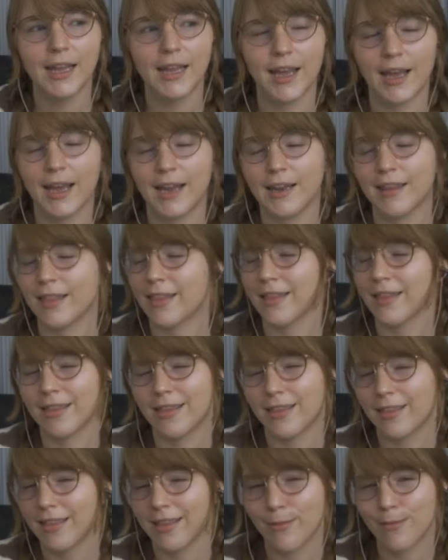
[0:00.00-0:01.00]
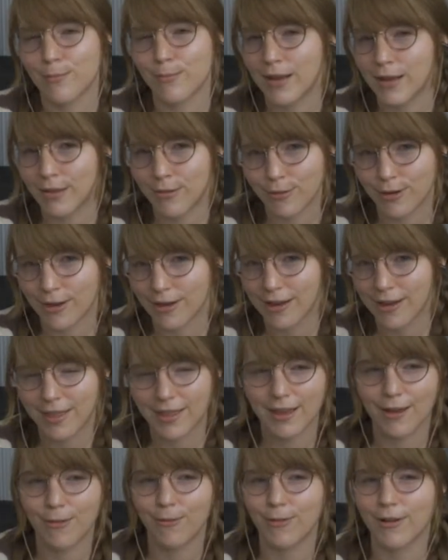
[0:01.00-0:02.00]
and it's some netorare
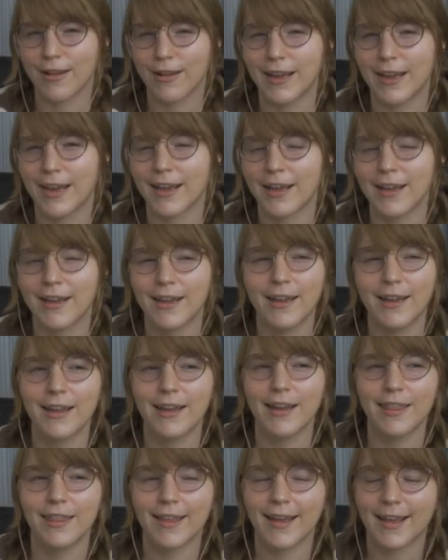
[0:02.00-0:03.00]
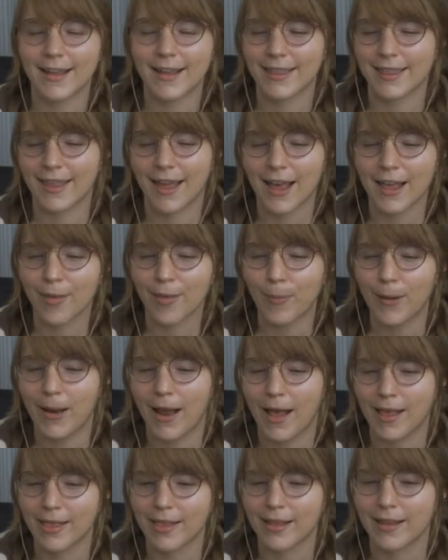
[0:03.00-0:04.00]
thing where like the husband
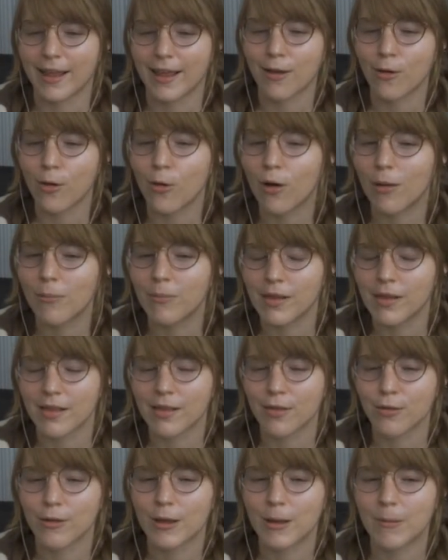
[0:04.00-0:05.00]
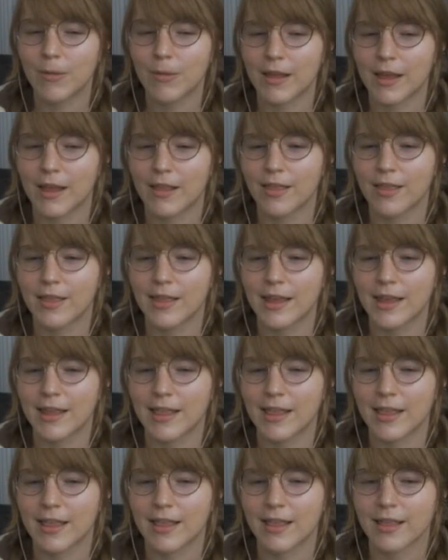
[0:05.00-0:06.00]
has to like go on business trips, and she
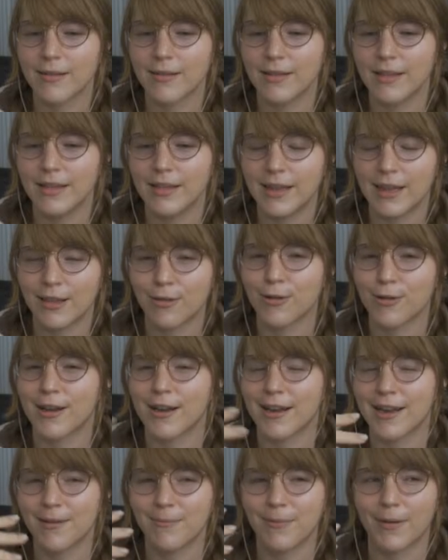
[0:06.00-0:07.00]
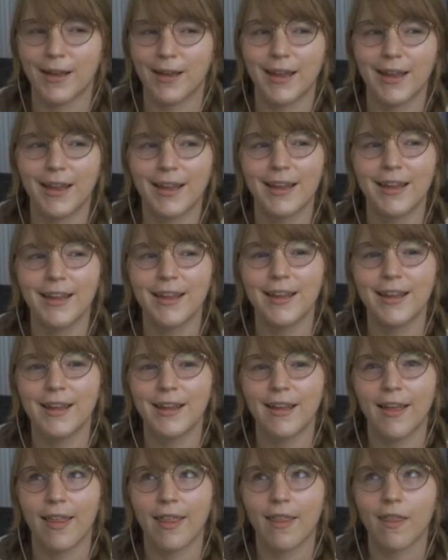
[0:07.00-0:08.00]
gets netorare by
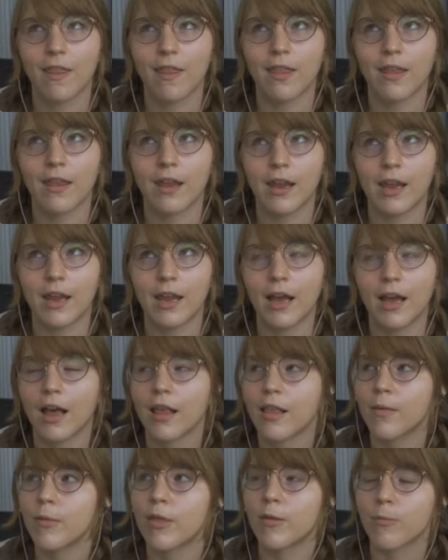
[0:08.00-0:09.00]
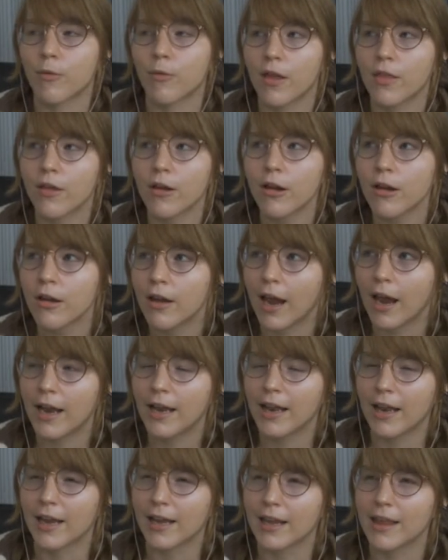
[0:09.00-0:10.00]
the husband's brother,
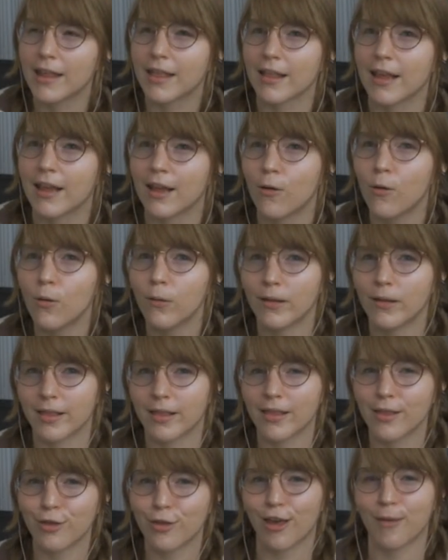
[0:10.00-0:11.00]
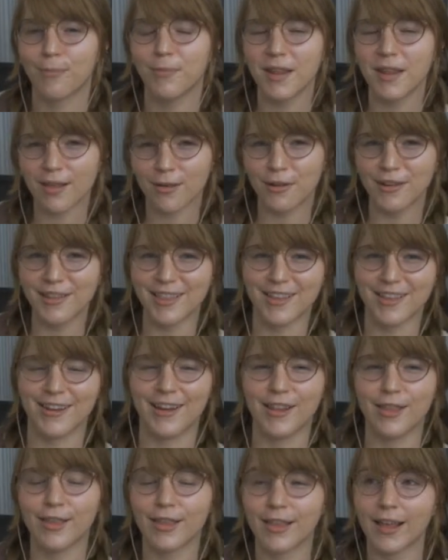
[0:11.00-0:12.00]
and like he's like, oh, this is Japanese culture,
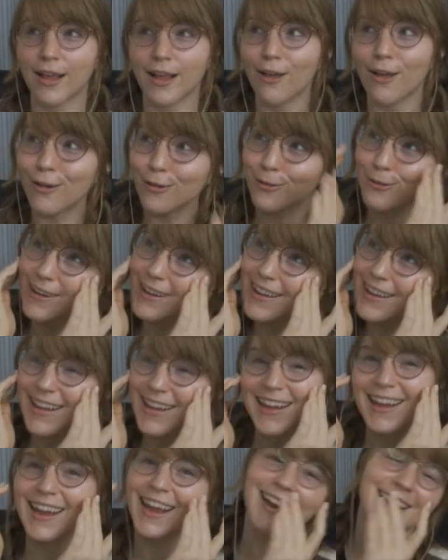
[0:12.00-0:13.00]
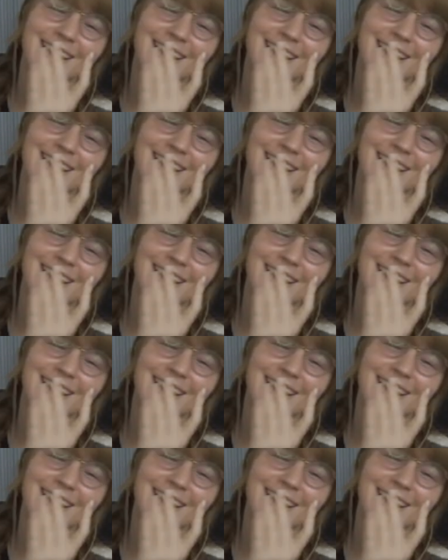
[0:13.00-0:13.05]
and she's like, oh, really? And